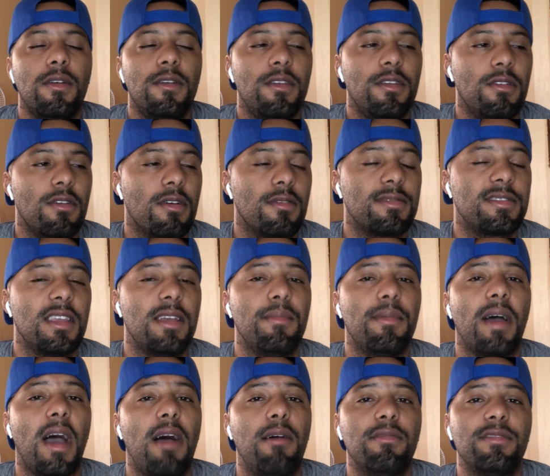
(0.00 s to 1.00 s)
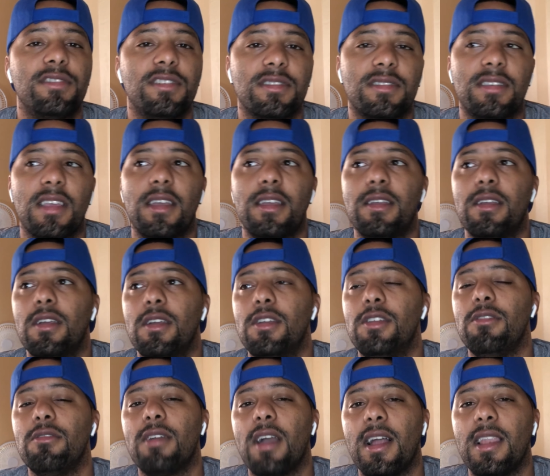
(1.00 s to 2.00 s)
You know what I'm saying? But I would just say
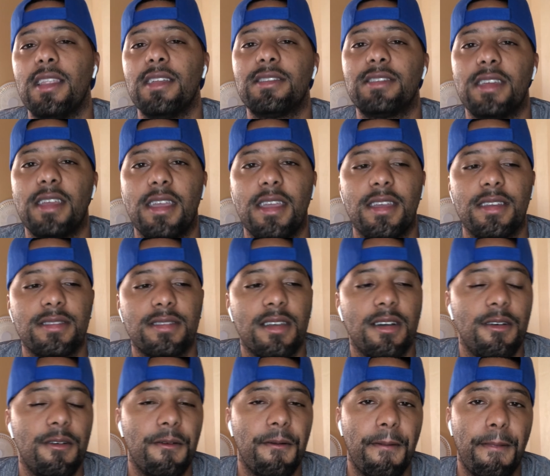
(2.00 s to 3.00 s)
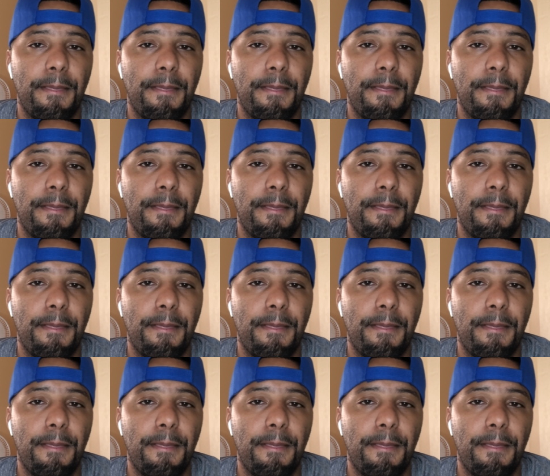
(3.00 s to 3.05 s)
you got to let your hands go.